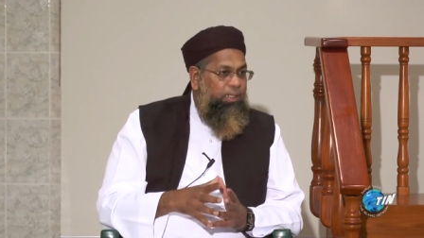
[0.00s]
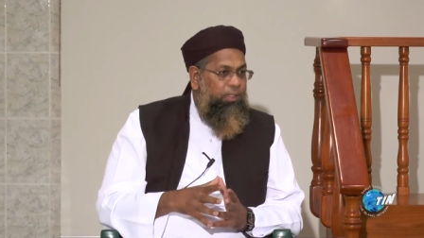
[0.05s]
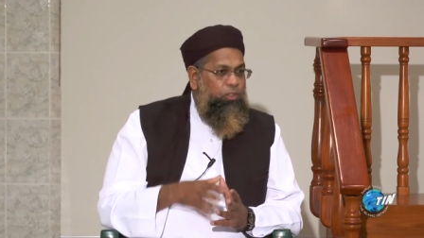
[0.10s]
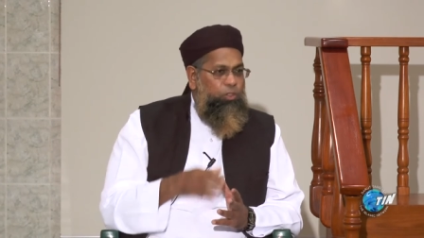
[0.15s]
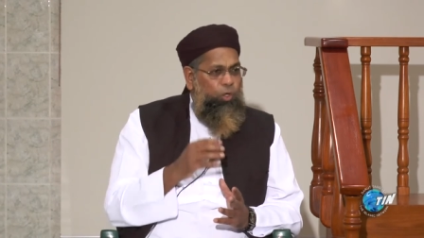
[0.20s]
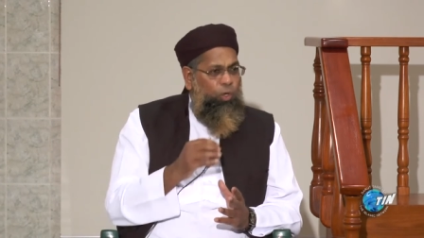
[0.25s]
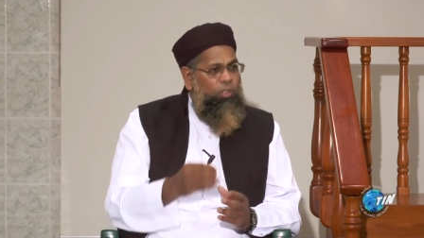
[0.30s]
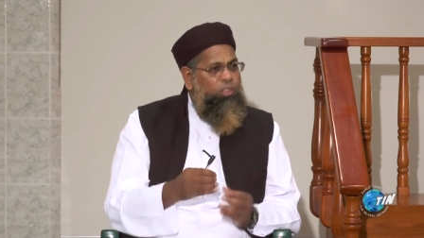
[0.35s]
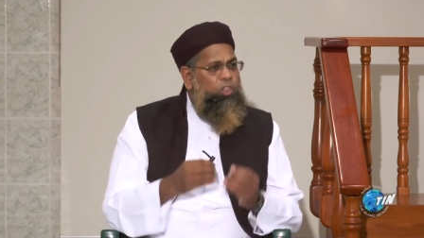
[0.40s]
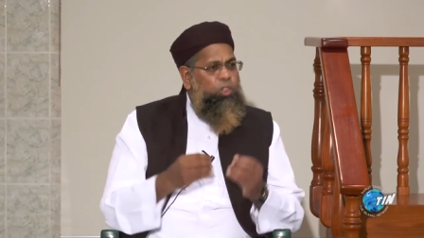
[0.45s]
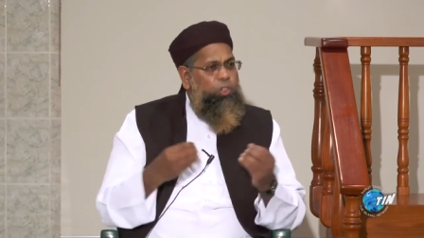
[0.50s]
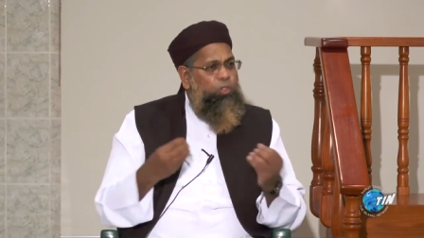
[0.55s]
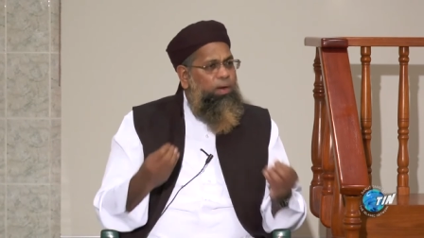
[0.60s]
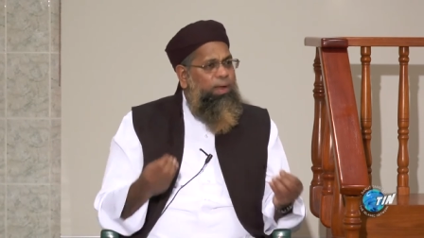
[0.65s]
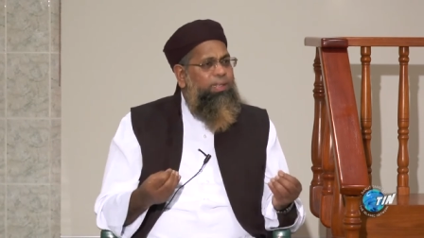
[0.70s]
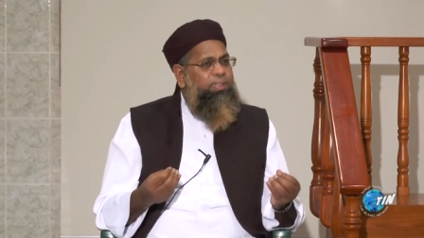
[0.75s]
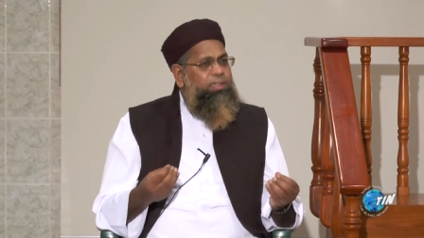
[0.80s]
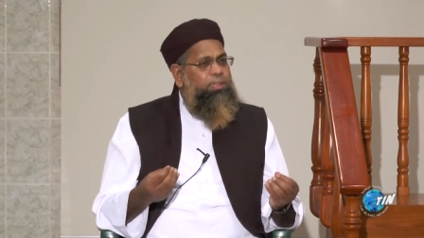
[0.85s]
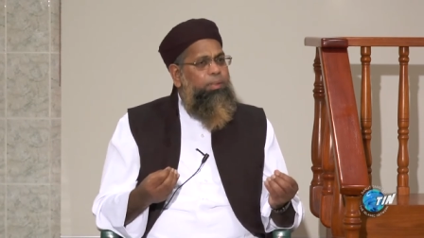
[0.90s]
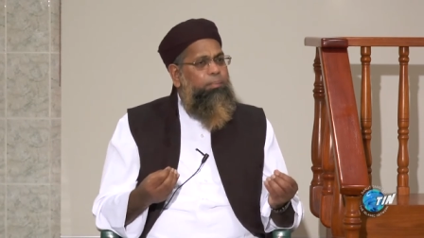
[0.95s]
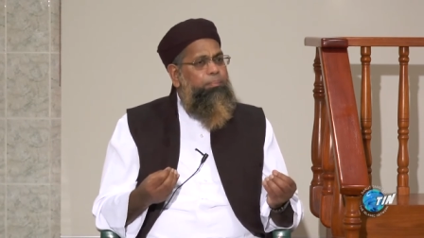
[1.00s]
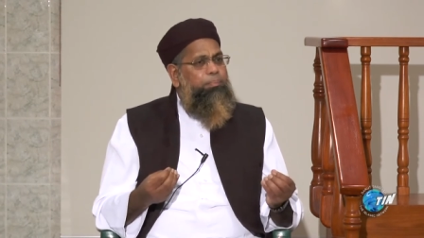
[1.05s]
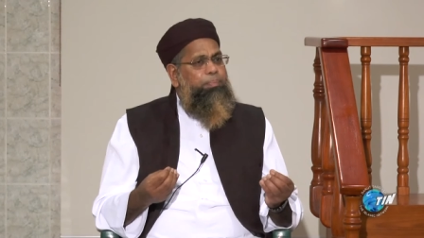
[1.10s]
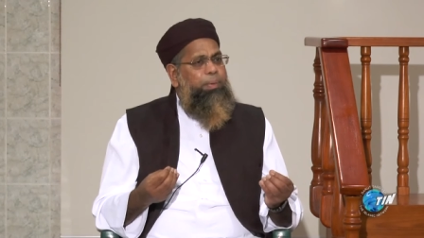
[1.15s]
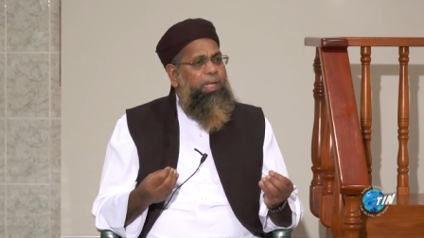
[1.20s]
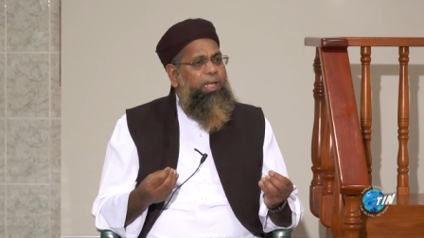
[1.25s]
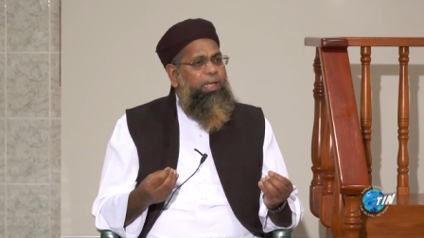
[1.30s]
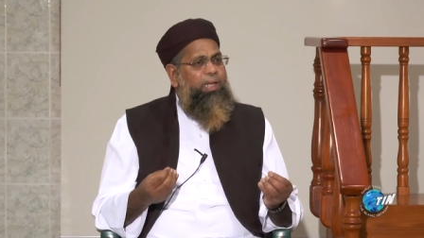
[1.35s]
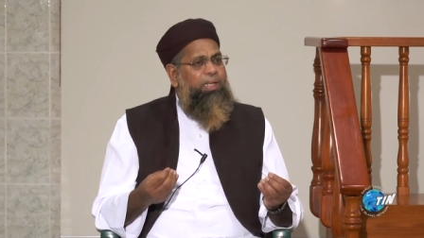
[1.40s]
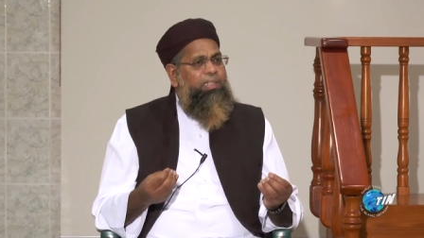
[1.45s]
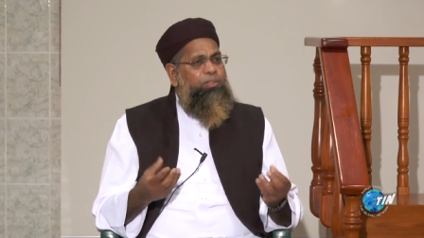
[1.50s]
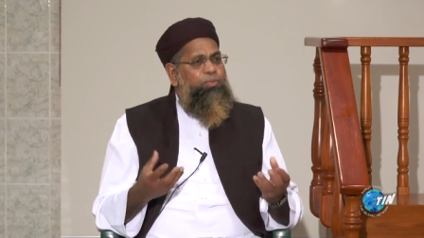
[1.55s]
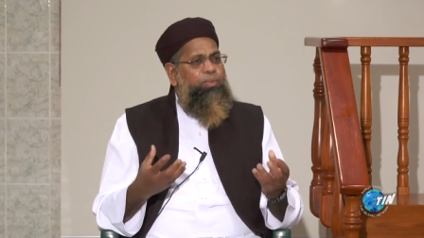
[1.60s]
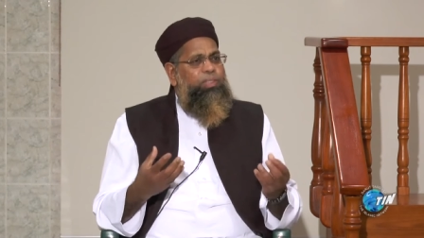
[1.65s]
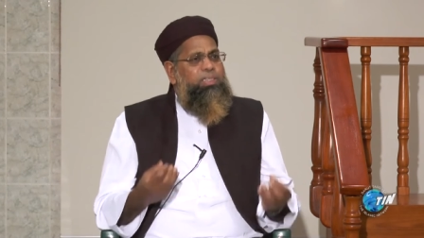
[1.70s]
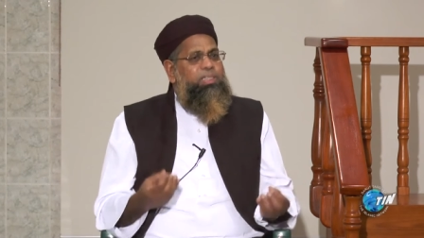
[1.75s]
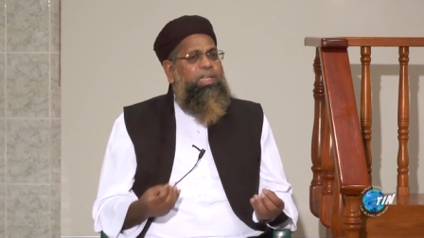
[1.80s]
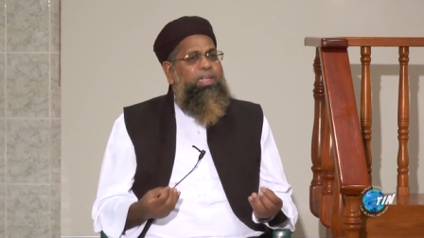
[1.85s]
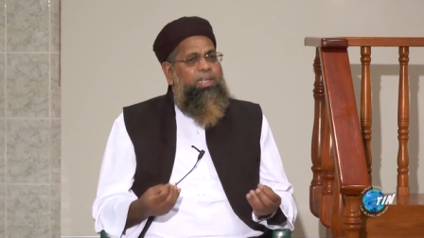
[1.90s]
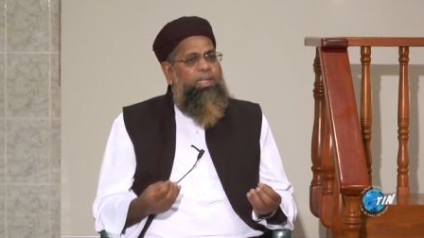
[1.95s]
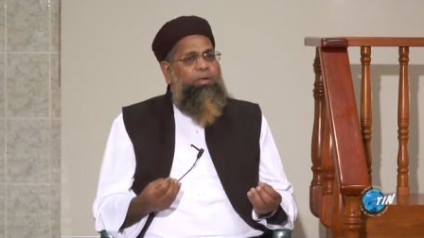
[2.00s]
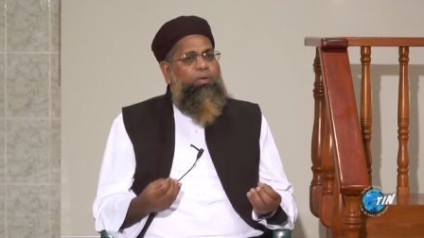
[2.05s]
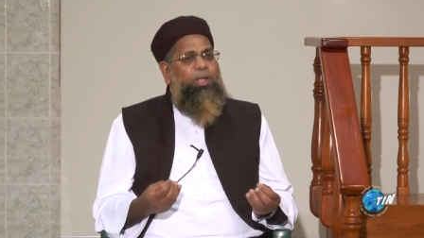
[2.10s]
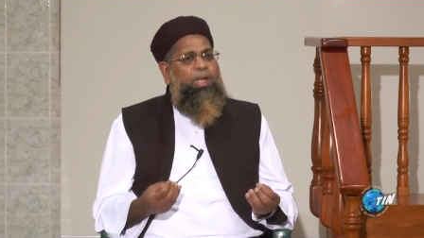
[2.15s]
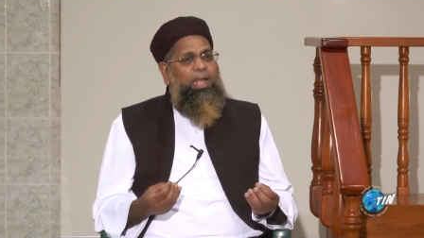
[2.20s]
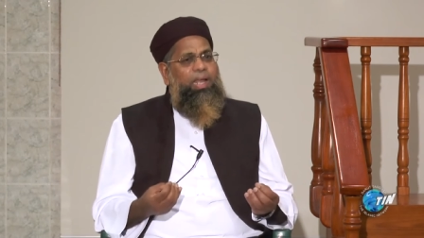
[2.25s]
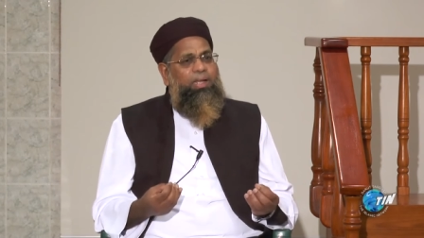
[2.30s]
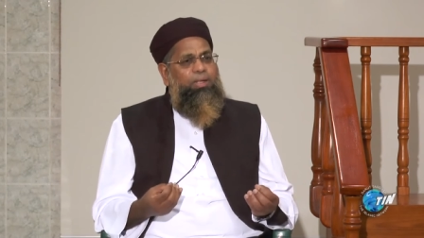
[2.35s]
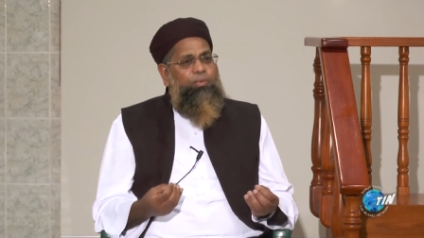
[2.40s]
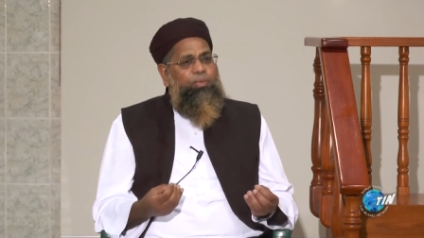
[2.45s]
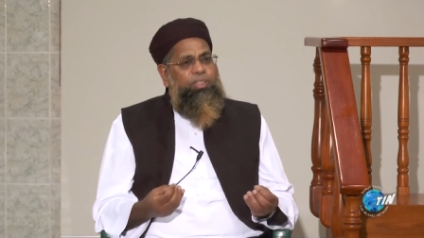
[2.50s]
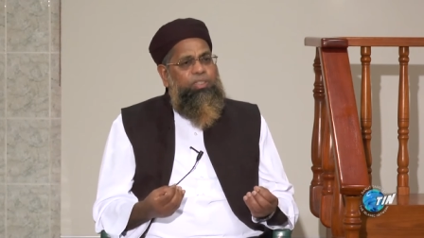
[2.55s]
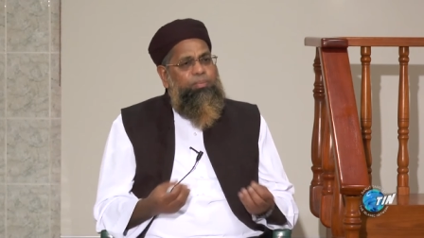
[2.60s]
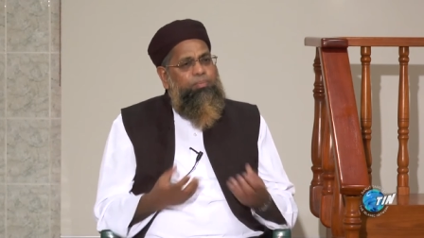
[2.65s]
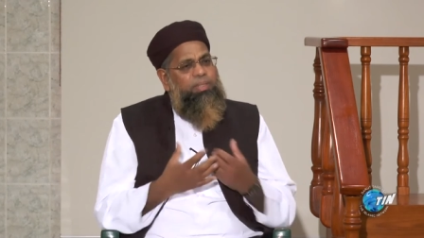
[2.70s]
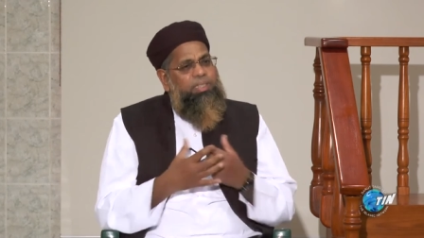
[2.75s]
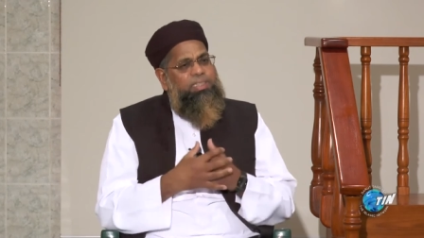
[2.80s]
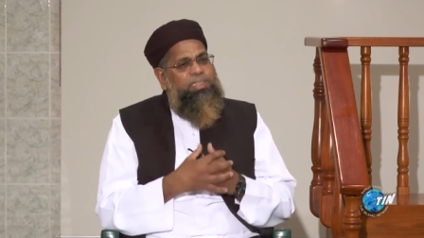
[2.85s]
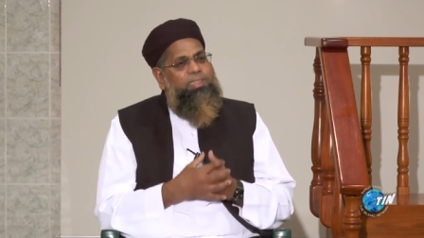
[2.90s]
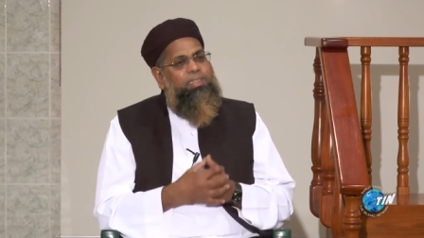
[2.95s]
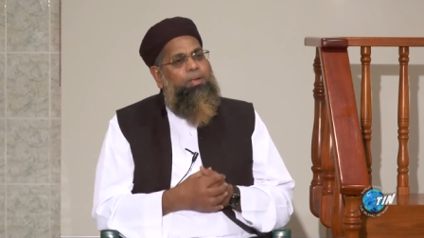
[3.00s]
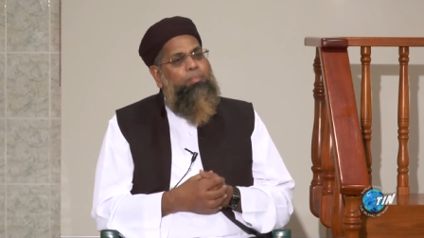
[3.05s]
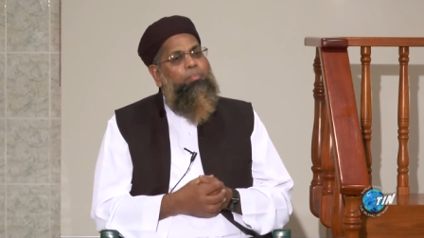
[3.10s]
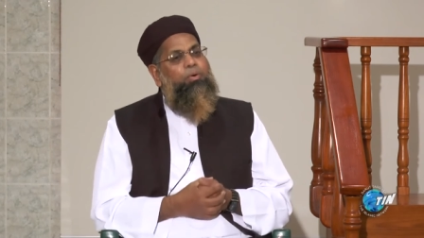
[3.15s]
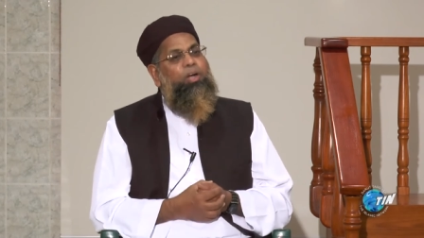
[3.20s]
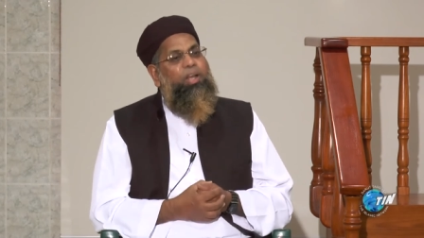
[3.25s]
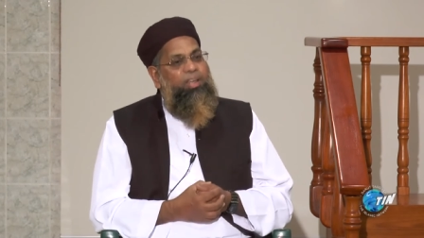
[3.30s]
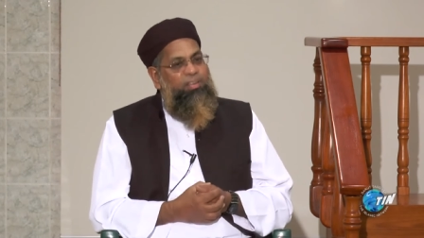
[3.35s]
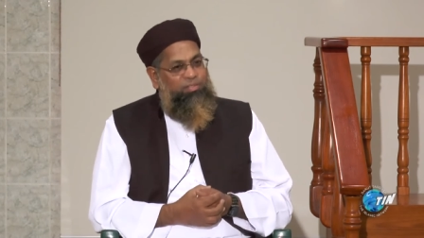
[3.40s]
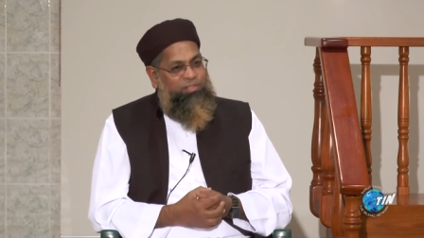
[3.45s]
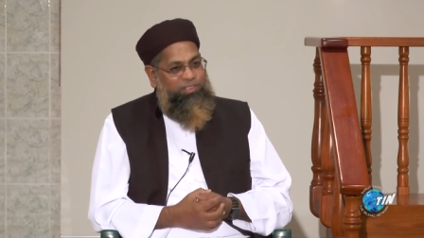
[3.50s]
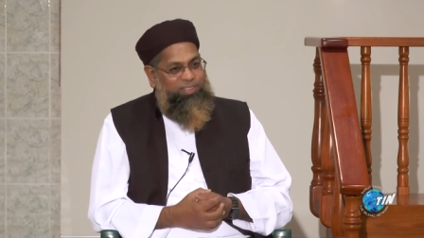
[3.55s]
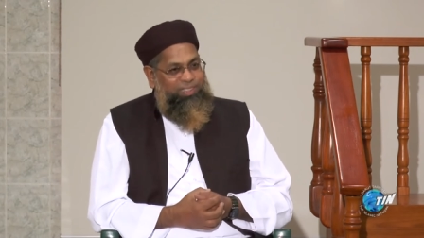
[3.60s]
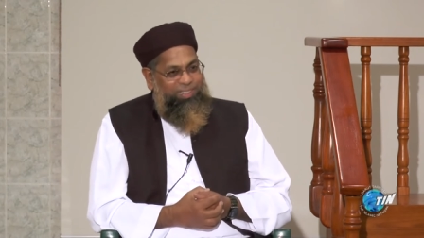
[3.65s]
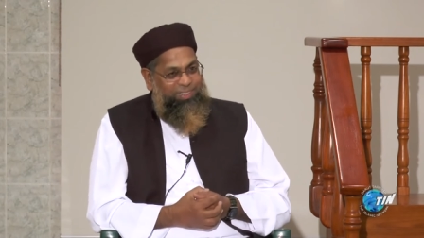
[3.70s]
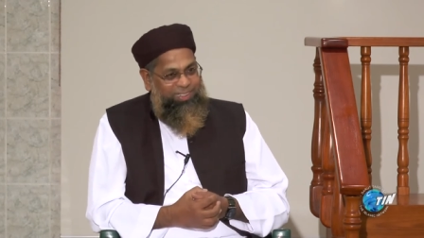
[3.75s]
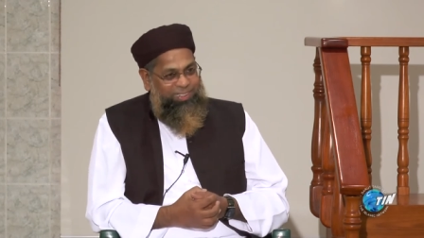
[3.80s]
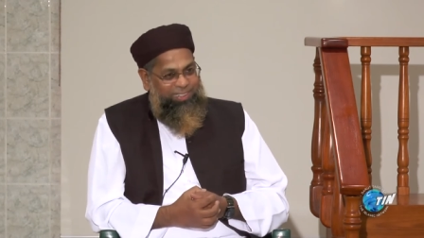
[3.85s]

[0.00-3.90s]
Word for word: don't try to play, as we say in our language, Mr. Brave.